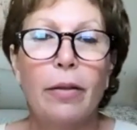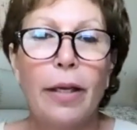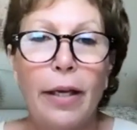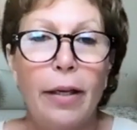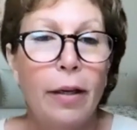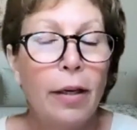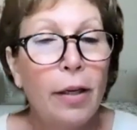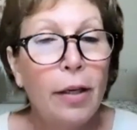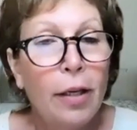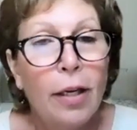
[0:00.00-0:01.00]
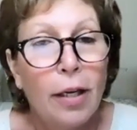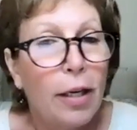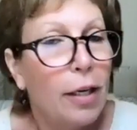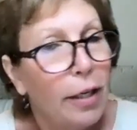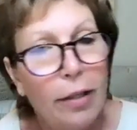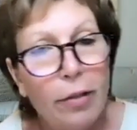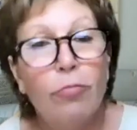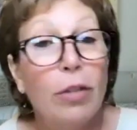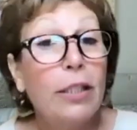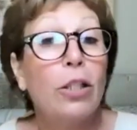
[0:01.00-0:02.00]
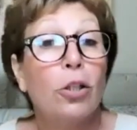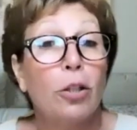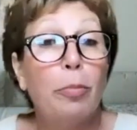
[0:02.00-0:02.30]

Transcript: it really could